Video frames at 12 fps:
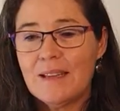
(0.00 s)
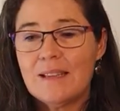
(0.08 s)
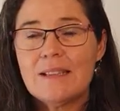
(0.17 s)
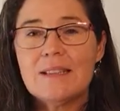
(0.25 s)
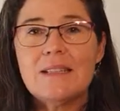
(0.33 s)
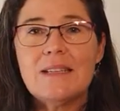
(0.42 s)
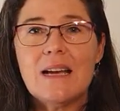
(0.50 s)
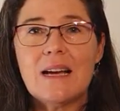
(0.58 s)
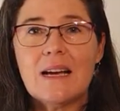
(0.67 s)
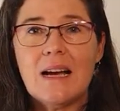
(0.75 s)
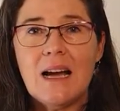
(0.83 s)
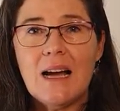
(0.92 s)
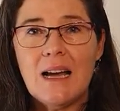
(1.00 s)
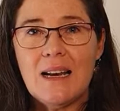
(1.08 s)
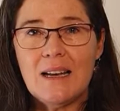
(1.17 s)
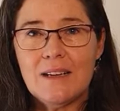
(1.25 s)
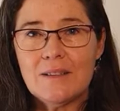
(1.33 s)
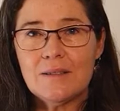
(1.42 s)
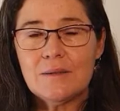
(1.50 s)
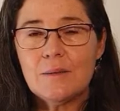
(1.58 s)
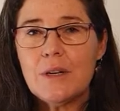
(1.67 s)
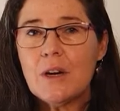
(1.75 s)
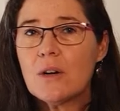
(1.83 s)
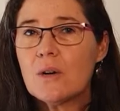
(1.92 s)
Siyakhala,
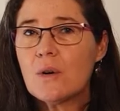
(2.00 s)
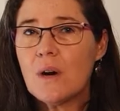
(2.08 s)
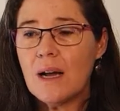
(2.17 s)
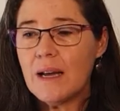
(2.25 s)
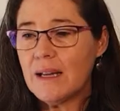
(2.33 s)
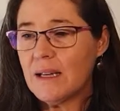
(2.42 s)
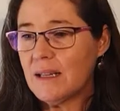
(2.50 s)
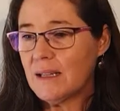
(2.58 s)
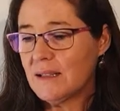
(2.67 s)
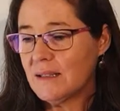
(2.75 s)
we are crying.